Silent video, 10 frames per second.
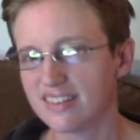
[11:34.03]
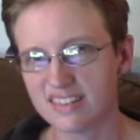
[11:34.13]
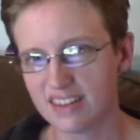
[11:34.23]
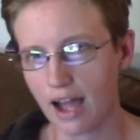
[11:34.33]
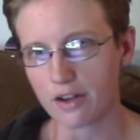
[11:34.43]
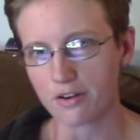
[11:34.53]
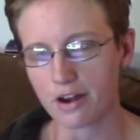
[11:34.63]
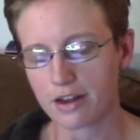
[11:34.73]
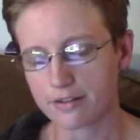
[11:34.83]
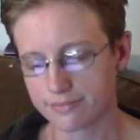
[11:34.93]
Not
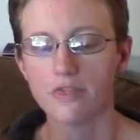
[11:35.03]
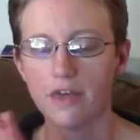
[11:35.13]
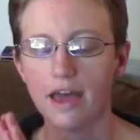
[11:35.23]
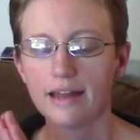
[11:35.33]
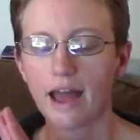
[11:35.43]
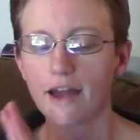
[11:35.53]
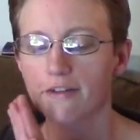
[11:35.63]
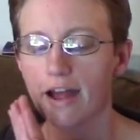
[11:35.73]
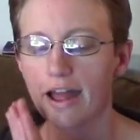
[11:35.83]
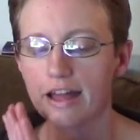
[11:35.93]
great. Then I
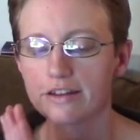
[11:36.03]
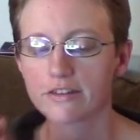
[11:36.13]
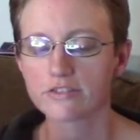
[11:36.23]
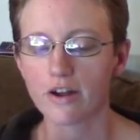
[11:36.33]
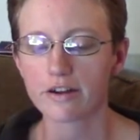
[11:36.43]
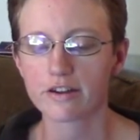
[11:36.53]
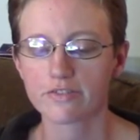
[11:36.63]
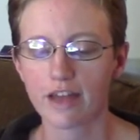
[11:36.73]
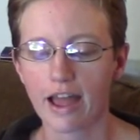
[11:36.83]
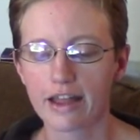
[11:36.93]
read Dark of
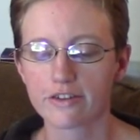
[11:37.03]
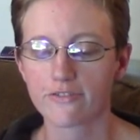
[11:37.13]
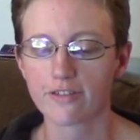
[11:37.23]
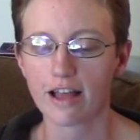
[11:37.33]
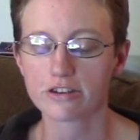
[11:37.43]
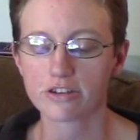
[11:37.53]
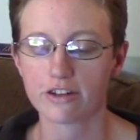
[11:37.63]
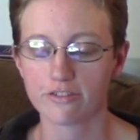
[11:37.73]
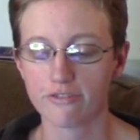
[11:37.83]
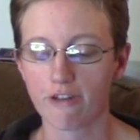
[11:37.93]
Night, Flesh
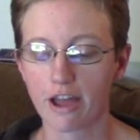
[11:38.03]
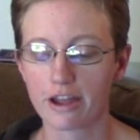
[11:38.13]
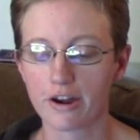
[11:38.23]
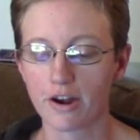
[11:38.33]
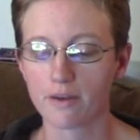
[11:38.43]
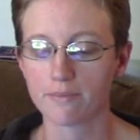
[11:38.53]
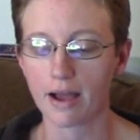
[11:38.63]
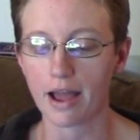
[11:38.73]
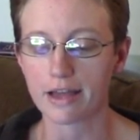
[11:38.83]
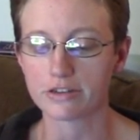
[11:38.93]
and Fire
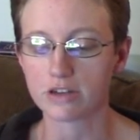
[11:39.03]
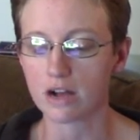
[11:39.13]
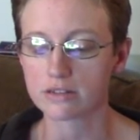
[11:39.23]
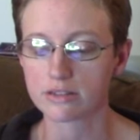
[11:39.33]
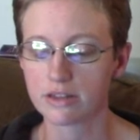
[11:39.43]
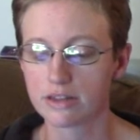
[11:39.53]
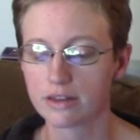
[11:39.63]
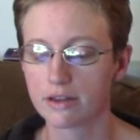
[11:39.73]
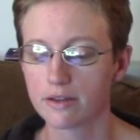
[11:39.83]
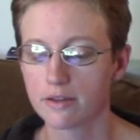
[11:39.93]
by
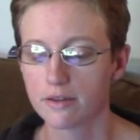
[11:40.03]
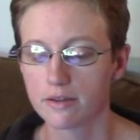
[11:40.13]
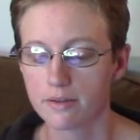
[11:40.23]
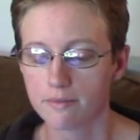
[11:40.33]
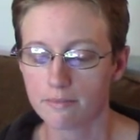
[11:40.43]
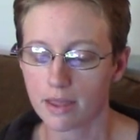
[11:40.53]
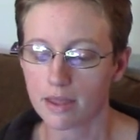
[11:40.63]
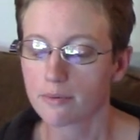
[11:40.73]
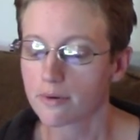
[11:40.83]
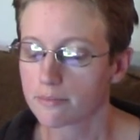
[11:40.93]
Jonathan
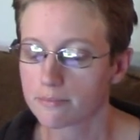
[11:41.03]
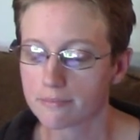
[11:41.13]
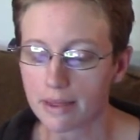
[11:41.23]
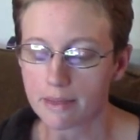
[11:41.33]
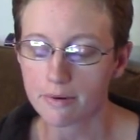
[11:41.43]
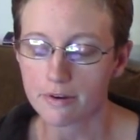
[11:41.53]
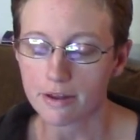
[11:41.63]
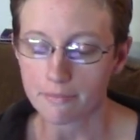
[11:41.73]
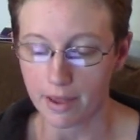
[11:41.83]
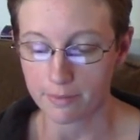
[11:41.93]
Mabry?
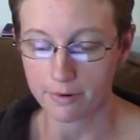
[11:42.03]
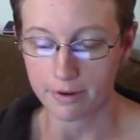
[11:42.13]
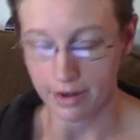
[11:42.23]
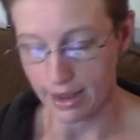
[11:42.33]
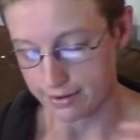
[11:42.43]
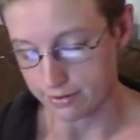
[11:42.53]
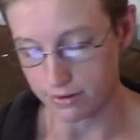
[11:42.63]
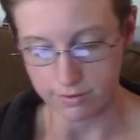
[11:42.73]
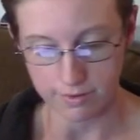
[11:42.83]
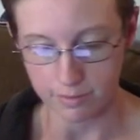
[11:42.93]
I don't
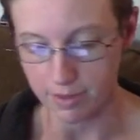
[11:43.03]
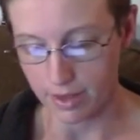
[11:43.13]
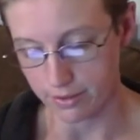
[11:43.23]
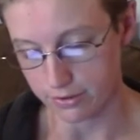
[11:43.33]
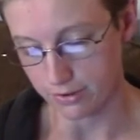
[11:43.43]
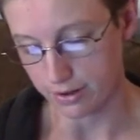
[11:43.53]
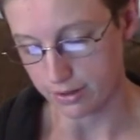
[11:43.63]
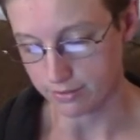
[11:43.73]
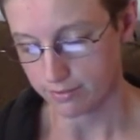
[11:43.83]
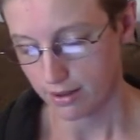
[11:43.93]
know. It'll be on the screen.